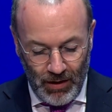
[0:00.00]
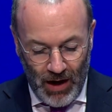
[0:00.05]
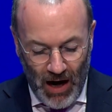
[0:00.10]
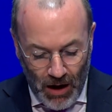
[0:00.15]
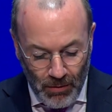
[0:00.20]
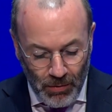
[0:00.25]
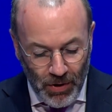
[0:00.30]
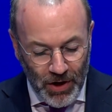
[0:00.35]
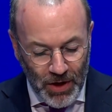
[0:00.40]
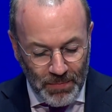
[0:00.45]

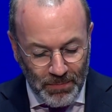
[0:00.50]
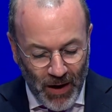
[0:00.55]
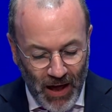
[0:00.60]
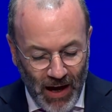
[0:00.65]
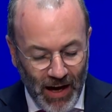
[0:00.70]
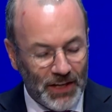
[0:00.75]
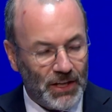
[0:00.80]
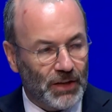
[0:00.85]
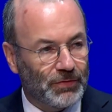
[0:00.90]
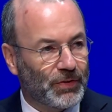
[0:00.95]
Our
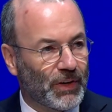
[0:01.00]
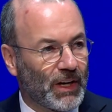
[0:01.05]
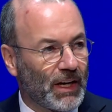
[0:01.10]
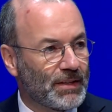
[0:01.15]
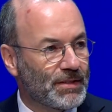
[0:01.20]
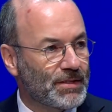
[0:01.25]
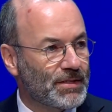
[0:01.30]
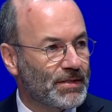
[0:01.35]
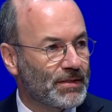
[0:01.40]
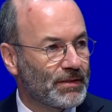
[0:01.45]
reply, dear
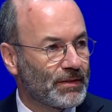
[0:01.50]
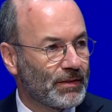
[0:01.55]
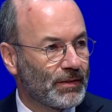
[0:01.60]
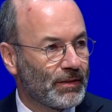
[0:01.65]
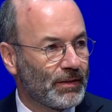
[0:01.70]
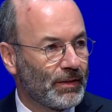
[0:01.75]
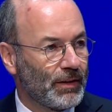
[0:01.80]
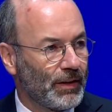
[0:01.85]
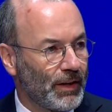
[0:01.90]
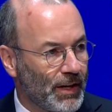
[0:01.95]
friends,
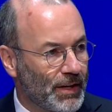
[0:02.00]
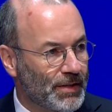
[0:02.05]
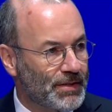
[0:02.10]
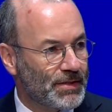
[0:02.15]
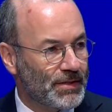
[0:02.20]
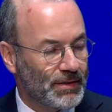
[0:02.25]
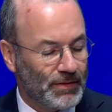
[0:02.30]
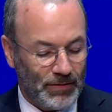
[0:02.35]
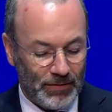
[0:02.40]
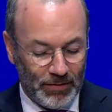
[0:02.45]
is